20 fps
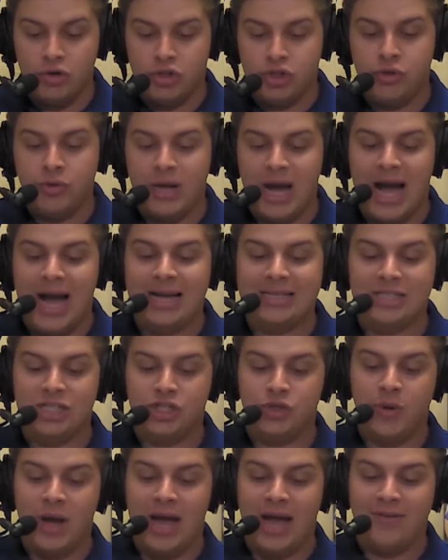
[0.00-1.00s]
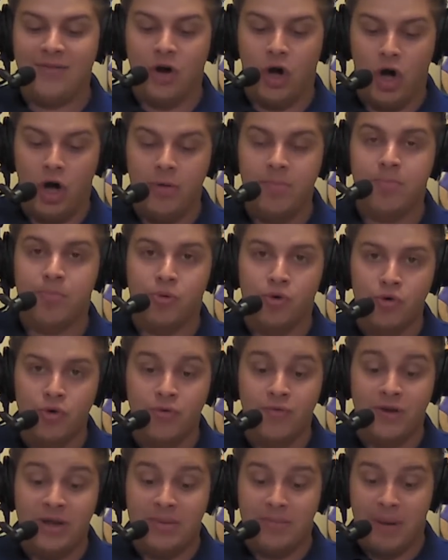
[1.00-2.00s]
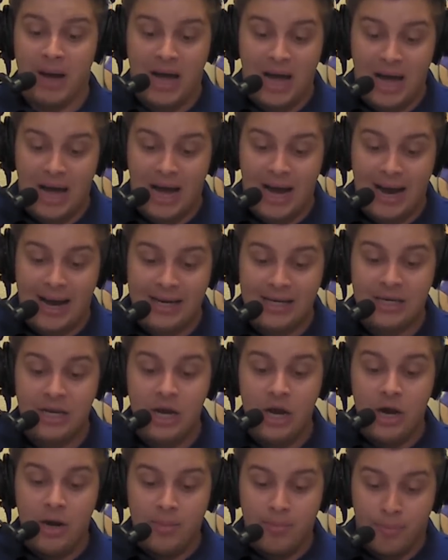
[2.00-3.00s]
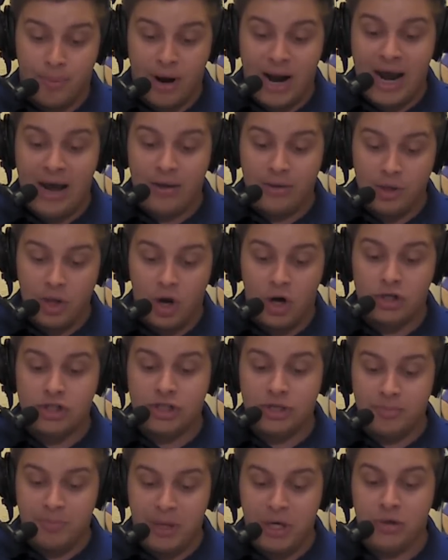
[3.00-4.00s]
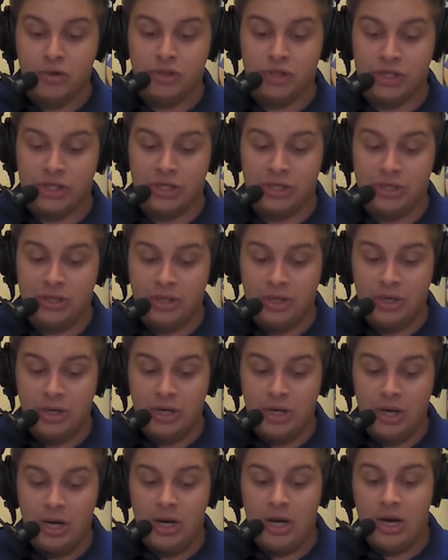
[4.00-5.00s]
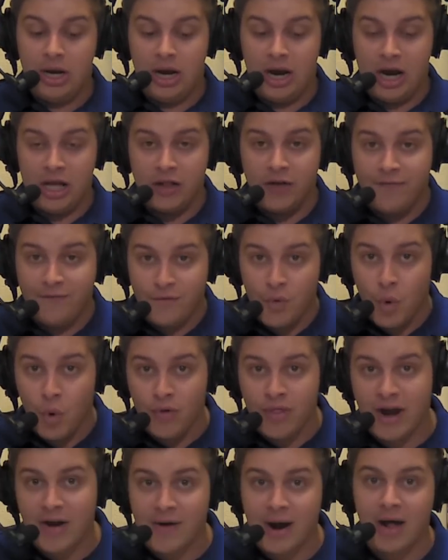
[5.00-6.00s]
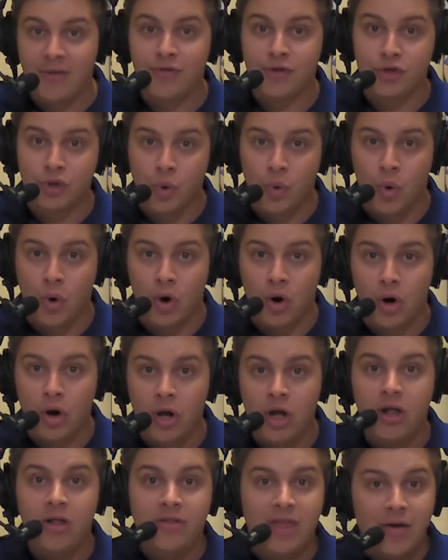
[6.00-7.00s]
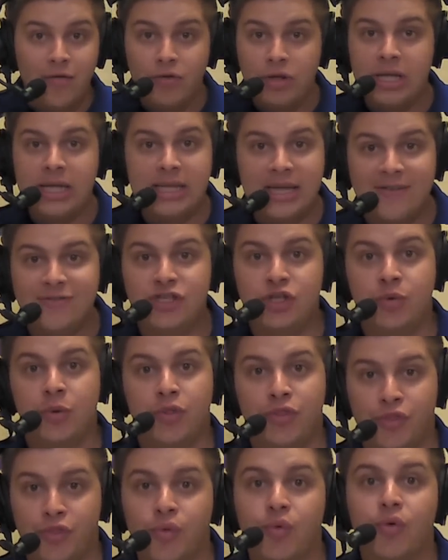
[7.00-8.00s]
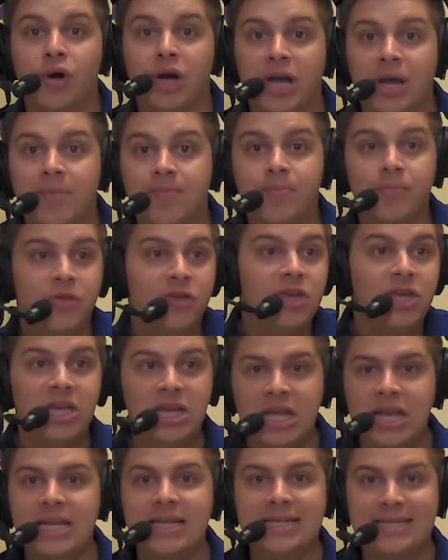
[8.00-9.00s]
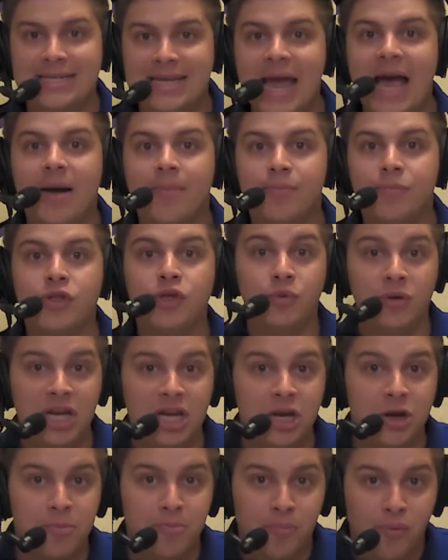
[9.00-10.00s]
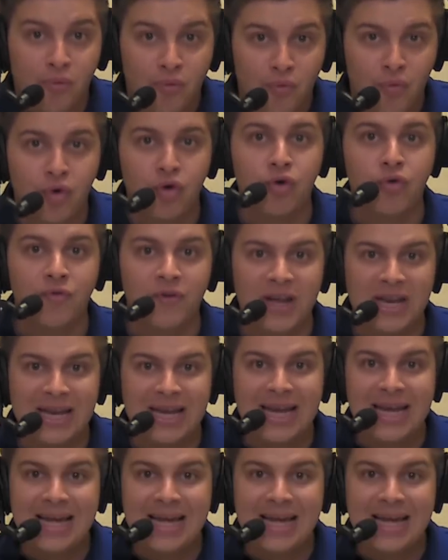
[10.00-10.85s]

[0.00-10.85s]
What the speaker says: 2 guys that you have unproven behind Brown, Larson, Pearson, and the 4 that are out the door, that really left you with 3. You needed depth. You needed proven